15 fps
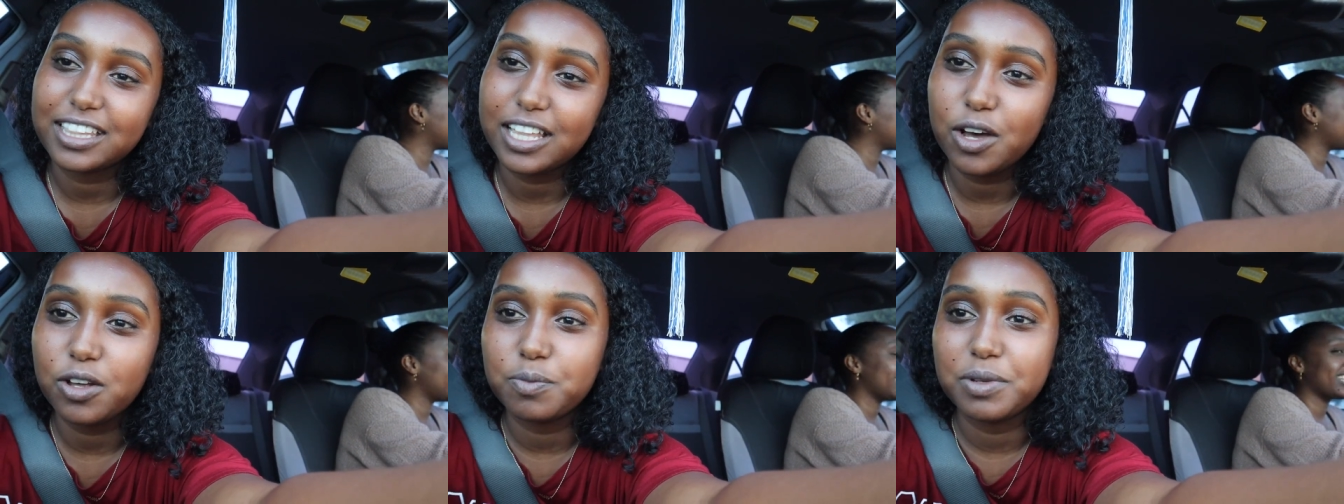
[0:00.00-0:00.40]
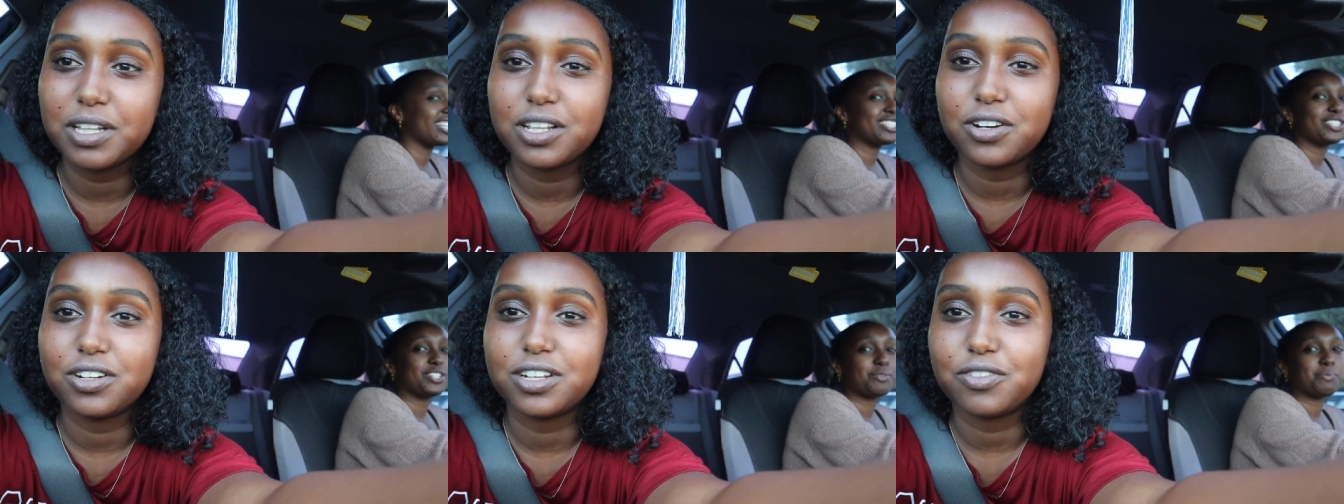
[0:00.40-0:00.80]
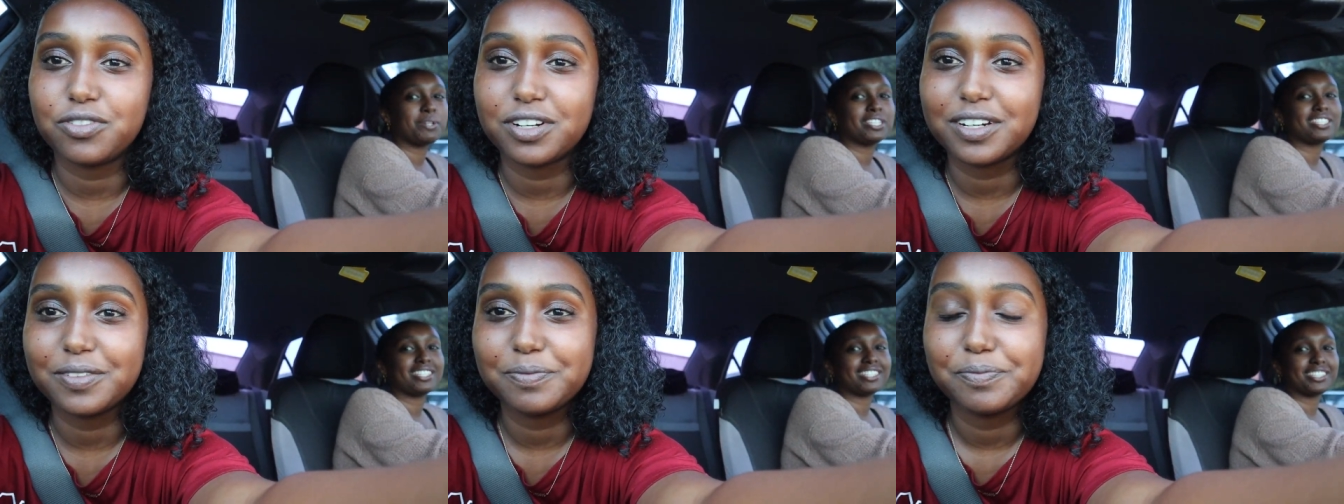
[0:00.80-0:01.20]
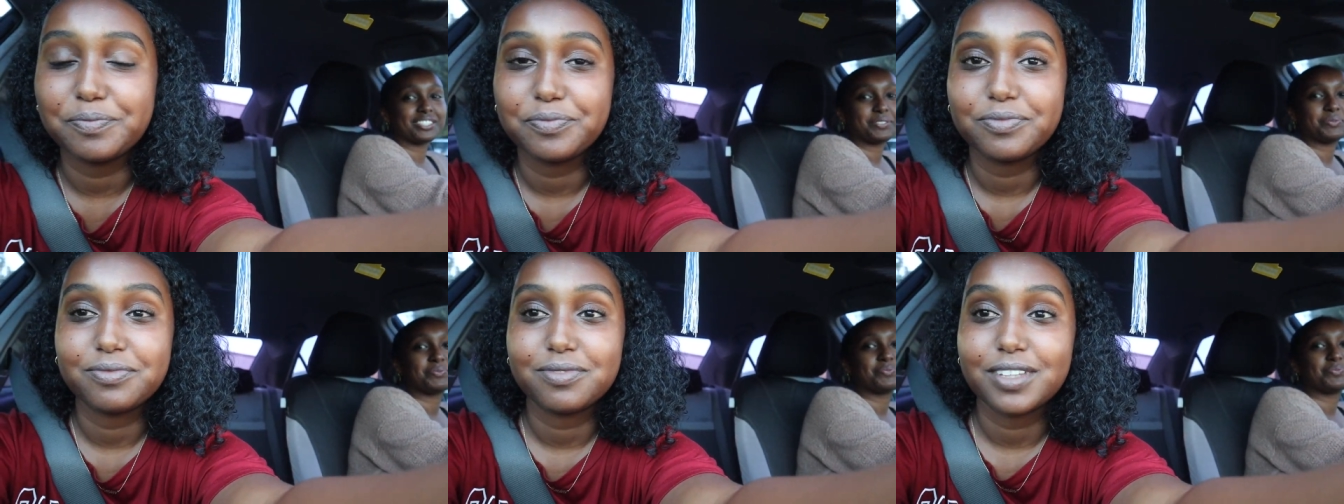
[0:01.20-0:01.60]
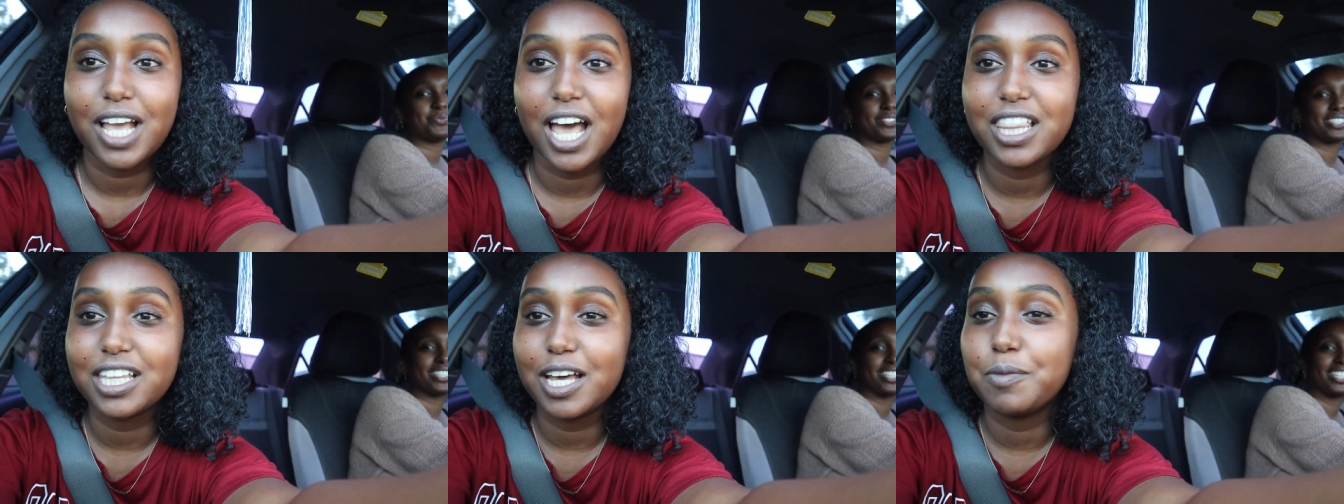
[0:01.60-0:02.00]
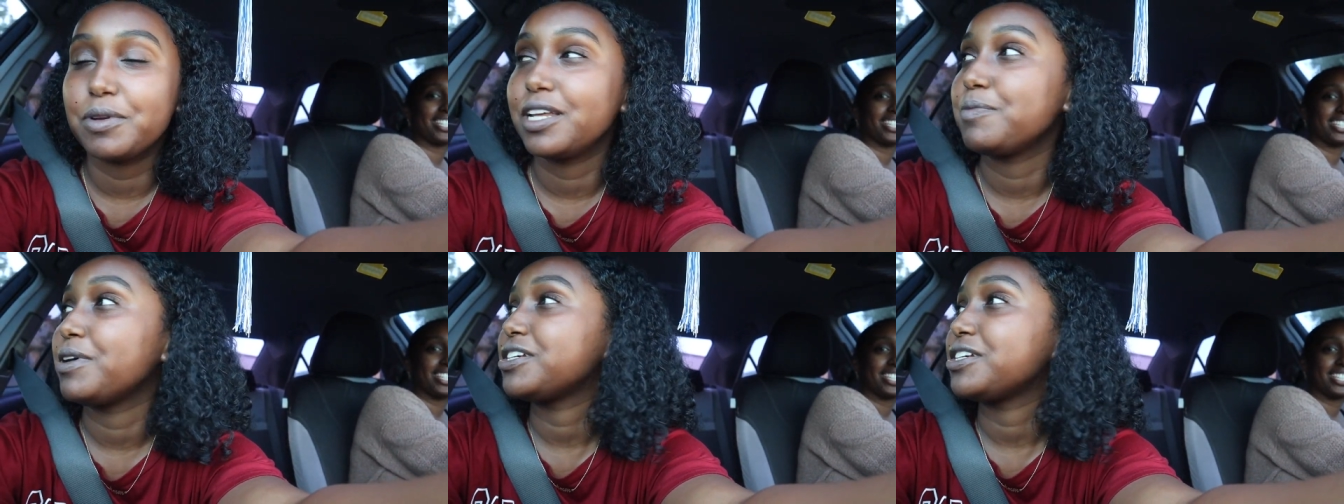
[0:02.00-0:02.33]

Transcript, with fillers: That would be That's a little an amazing name. I think I'm gonna name